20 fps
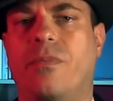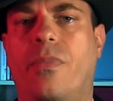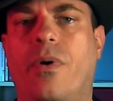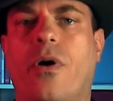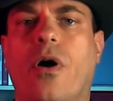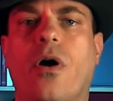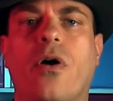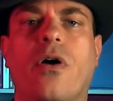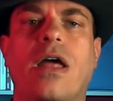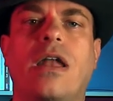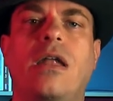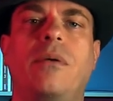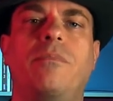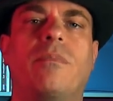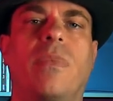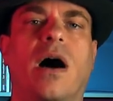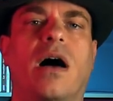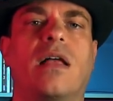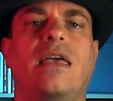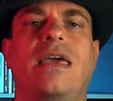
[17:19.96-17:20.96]
broken
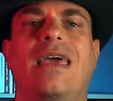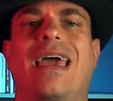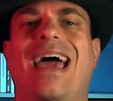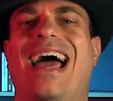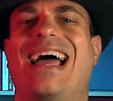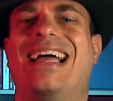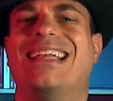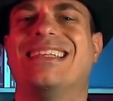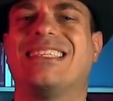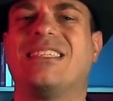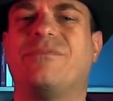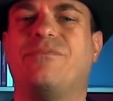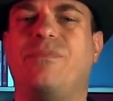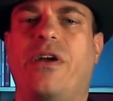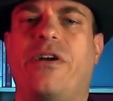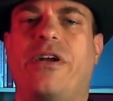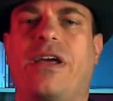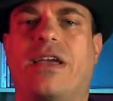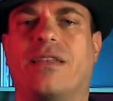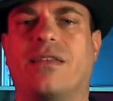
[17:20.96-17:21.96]
in body and
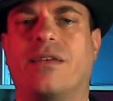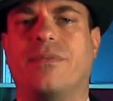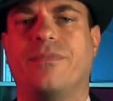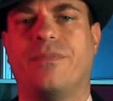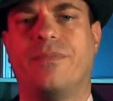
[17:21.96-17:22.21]
spirit.